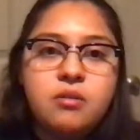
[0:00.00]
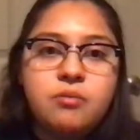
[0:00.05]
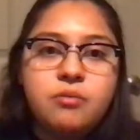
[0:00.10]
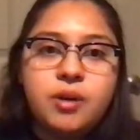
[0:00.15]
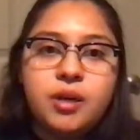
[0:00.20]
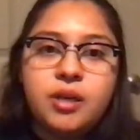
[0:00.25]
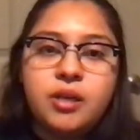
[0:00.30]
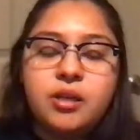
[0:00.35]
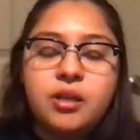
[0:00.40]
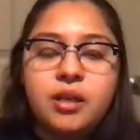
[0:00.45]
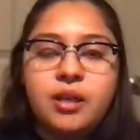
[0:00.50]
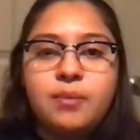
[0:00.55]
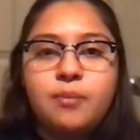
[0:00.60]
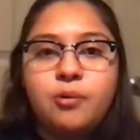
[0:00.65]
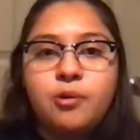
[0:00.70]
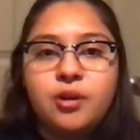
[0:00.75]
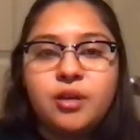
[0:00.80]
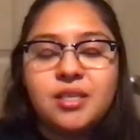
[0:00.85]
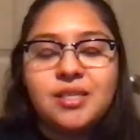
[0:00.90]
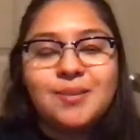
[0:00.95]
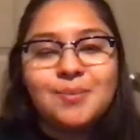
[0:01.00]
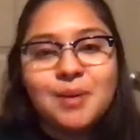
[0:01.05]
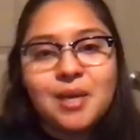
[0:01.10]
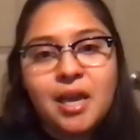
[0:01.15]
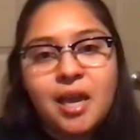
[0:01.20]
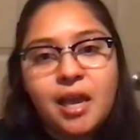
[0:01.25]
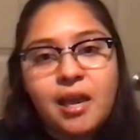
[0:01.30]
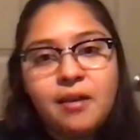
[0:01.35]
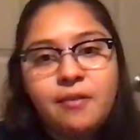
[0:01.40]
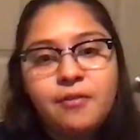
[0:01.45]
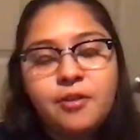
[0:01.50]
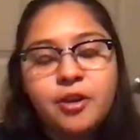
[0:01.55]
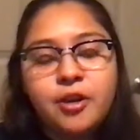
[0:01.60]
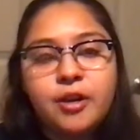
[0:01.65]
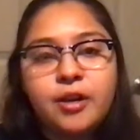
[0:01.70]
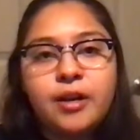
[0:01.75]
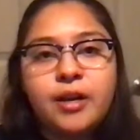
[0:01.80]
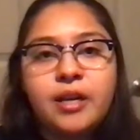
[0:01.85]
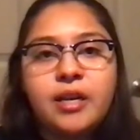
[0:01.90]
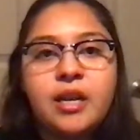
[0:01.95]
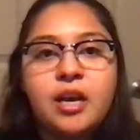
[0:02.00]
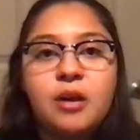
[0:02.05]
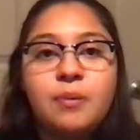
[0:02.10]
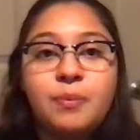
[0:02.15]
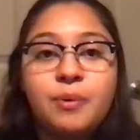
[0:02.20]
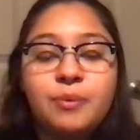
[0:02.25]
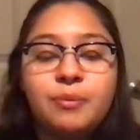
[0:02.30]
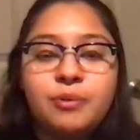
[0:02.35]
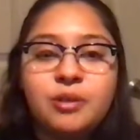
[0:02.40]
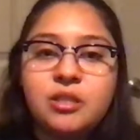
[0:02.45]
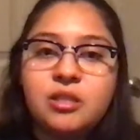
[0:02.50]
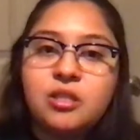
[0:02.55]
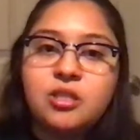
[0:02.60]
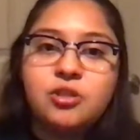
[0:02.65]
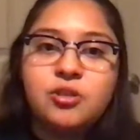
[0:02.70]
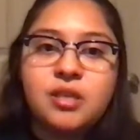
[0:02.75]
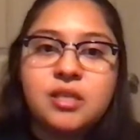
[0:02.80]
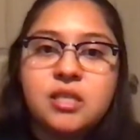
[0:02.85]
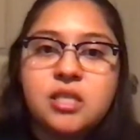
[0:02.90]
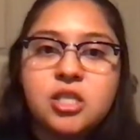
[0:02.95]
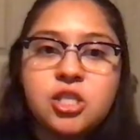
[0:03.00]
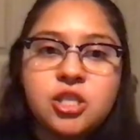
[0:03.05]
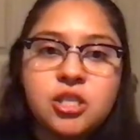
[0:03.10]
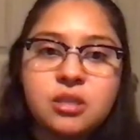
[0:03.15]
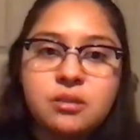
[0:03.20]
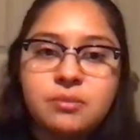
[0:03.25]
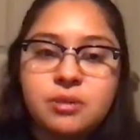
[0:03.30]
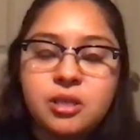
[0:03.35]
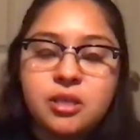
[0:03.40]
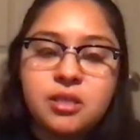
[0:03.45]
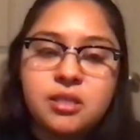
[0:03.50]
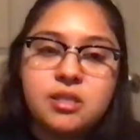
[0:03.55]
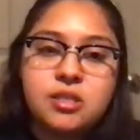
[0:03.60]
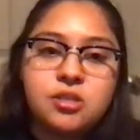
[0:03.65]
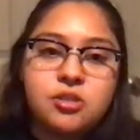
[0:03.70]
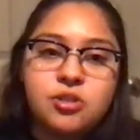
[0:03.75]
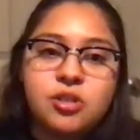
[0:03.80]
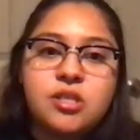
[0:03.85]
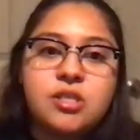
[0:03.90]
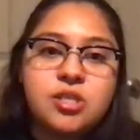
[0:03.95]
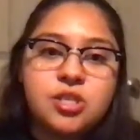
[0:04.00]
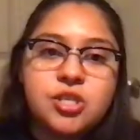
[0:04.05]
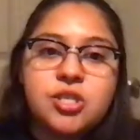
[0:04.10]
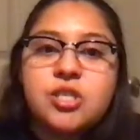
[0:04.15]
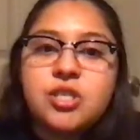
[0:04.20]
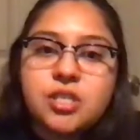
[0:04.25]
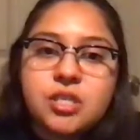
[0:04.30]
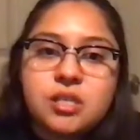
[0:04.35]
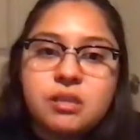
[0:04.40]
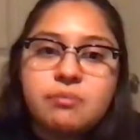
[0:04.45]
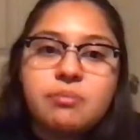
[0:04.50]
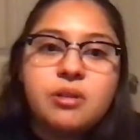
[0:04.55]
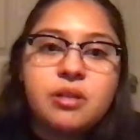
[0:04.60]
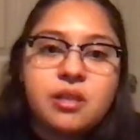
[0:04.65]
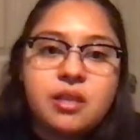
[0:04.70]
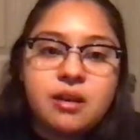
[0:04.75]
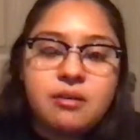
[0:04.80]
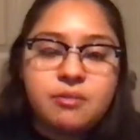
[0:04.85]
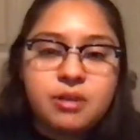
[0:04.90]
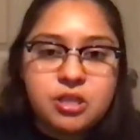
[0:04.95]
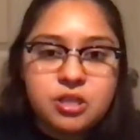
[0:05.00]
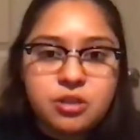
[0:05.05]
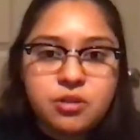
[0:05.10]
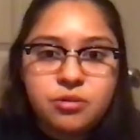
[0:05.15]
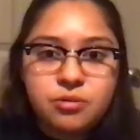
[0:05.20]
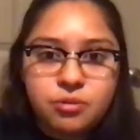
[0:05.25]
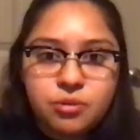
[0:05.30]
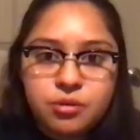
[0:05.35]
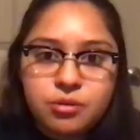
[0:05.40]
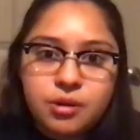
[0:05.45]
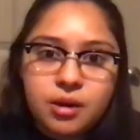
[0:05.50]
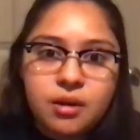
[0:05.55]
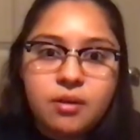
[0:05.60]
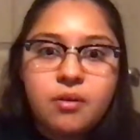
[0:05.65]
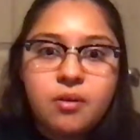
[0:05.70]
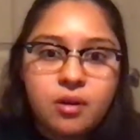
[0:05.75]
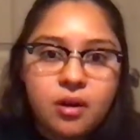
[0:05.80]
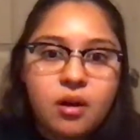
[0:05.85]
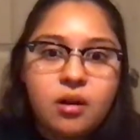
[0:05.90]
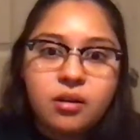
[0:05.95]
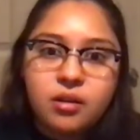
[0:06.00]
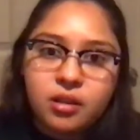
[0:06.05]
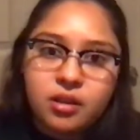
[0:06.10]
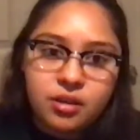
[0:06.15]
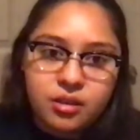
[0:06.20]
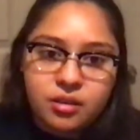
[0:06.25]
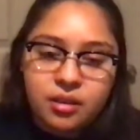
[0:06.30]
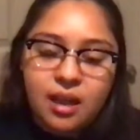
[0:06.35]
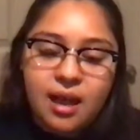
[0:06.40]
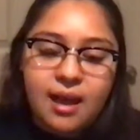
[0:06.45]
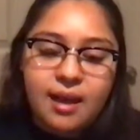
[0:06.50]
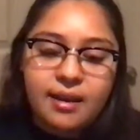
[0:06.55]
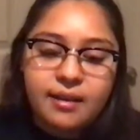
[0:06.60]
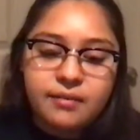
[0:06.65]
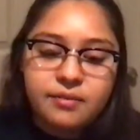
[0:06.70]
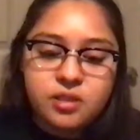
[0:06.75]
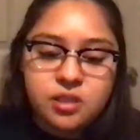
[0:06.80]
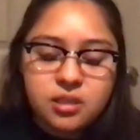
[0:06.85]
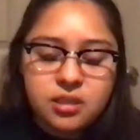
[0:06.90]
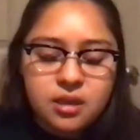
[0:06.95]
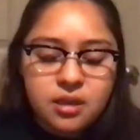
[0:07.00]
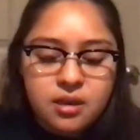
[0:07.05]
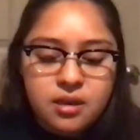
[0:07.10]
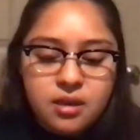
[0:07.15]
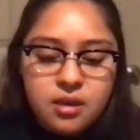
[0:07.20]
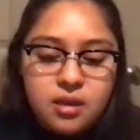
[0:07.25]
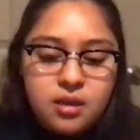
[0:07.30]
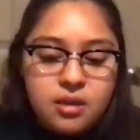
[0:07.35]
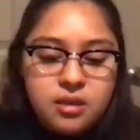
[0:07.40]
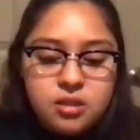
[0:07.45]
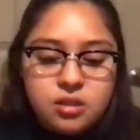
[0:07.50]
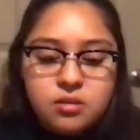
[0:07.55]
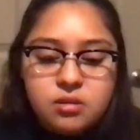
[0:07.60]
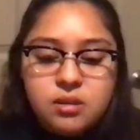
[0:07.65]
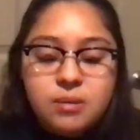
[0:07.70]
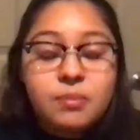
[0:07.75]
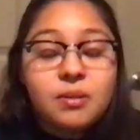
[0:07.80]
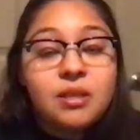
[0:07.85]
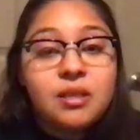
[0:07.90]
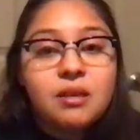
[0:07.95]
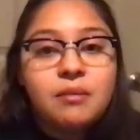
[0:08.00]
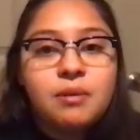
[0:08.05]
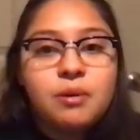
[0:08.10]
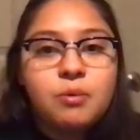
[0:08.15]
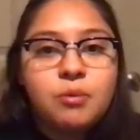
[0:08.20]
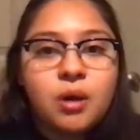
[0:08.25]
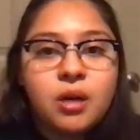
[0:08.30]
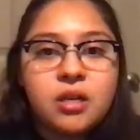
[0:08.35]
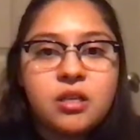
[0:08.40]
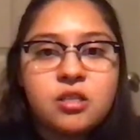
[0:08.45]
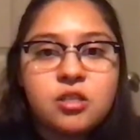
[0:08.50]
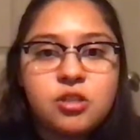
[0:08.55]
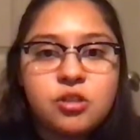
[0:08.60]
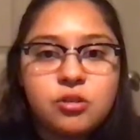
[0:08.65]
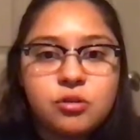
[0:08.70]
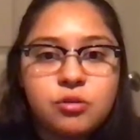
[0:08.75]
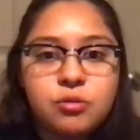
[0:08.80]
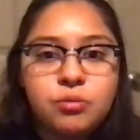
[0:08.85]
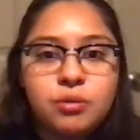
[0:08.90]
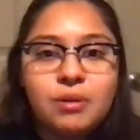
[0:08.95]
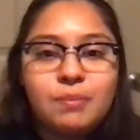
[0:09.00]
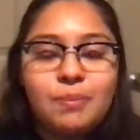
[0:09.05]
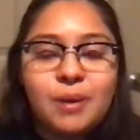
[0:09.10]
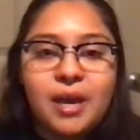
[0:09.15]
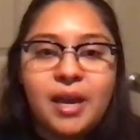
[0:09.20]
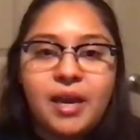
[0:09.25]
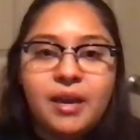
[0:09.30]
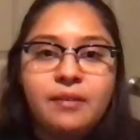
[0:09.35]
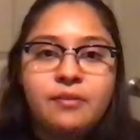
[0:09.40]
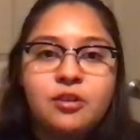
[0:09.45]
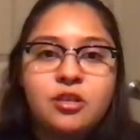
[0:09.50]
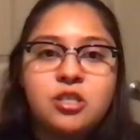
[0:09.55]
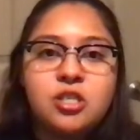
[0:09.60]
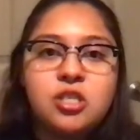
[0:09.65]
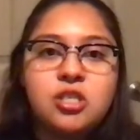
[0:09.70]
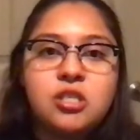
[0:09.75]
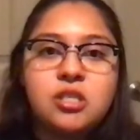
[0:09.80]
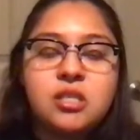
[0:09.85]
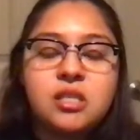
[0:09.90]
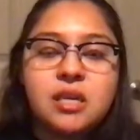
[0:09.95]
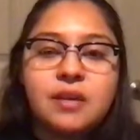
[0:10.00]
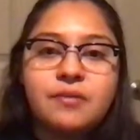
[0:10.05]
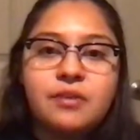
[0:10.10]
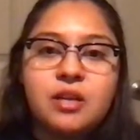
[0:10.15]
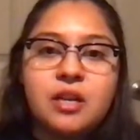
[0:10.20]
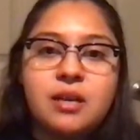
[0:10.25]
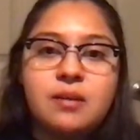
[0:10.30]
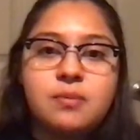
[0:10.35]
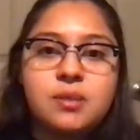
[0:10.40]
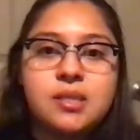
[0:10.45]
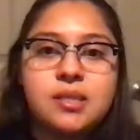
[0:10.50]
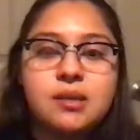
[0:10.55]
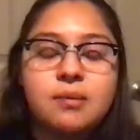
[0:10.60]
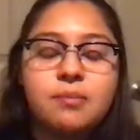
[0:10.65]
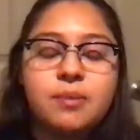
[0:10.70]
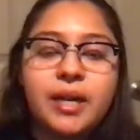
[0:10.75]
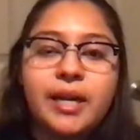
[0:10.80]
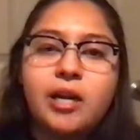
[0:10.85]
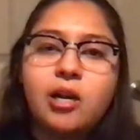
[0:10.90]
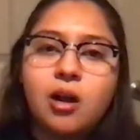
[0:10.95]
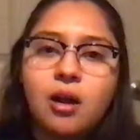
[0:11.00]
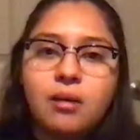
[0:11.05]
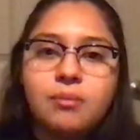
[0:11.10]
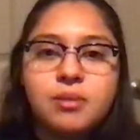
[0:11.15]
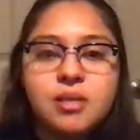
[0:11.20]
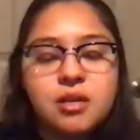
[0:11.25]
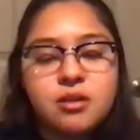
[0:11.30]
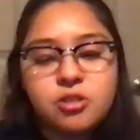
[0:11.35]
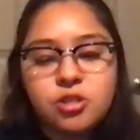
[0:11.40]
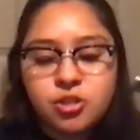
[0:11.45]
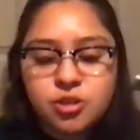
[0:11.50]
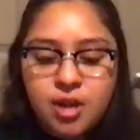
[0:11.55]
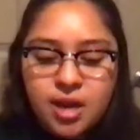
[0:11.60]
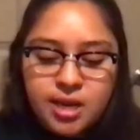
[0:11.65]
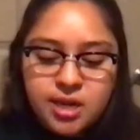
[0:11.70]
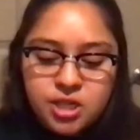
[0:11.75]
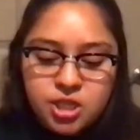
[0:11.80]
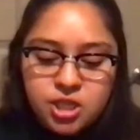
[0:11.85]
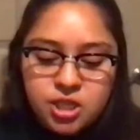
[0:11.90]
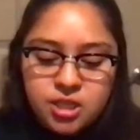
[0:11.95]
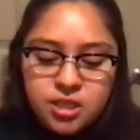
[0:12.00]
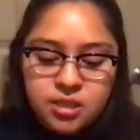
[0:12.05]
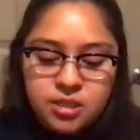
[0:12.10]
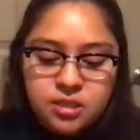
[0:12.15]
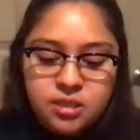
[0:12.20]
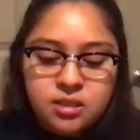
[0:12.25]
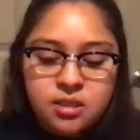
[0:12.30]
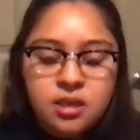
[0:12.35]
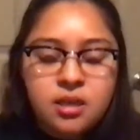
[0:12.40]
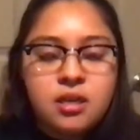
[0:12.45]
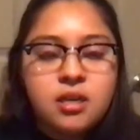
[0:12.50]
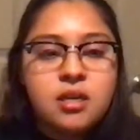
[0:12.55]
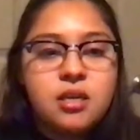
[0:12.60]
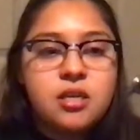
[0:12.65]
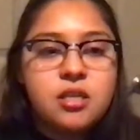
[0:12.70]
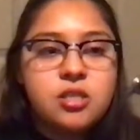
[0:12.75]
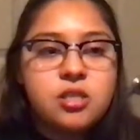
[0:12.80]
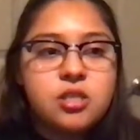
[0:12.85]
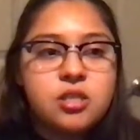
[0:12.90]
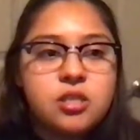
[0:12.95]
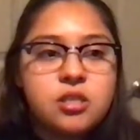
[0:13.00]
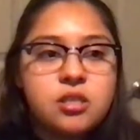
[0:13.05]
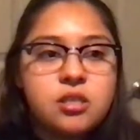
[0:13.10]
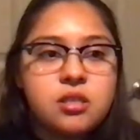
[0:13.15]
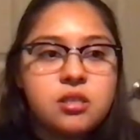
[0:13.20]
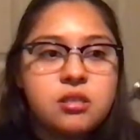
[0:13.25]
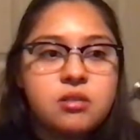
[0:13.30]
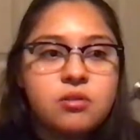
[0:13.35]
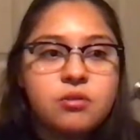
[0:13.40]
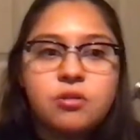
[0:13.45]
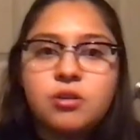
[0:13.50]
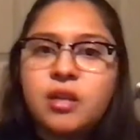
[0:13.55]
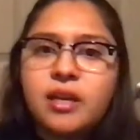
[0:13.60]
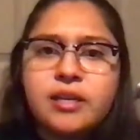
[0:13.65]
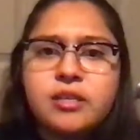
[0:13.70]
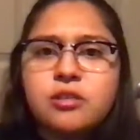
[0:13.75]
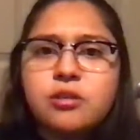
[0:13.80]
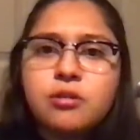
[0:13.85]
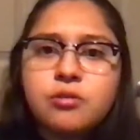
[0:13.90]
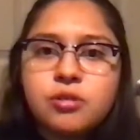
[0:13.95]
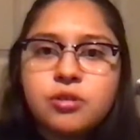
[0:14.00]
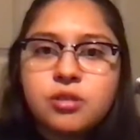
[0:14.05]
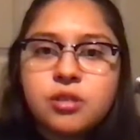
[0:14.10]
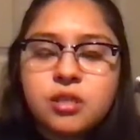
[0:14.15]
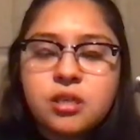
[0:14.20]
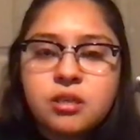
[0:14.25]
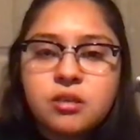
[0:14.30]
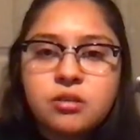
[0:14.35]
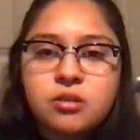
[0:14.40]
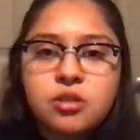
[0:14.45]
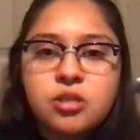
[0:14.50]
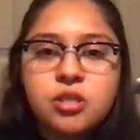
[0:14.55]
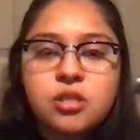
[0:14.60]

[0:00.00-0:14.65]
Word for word: regulate more his behavior and help him with the transition because transition is something that we do throughout all our lives. So something that we want to do with behavior is just giving him some like calm down strategies, just or like social skills